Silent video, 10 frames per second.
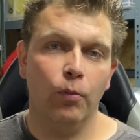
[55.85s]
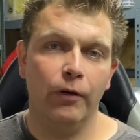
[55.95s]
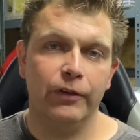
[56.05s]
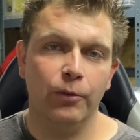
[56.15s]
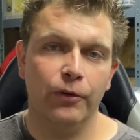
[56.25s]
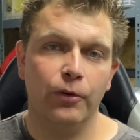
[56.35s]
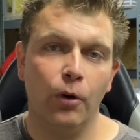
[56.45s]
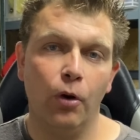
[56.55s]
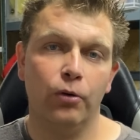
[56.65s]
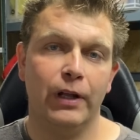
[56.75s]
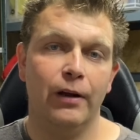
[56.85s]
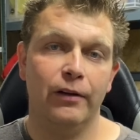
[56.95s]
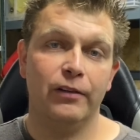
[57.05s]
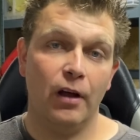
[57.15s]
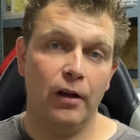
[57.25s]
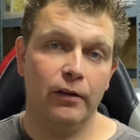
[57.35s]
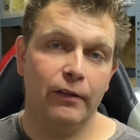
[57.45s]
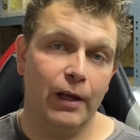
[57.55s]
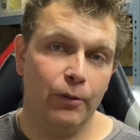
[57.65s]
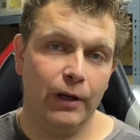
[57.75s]
Obviously, once all the lockdown is done,
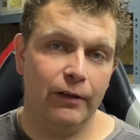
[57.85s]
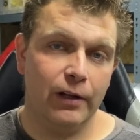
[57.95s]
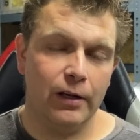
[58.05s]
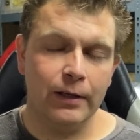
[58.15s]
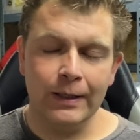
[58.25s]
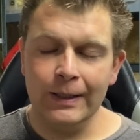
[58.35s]
that will get done.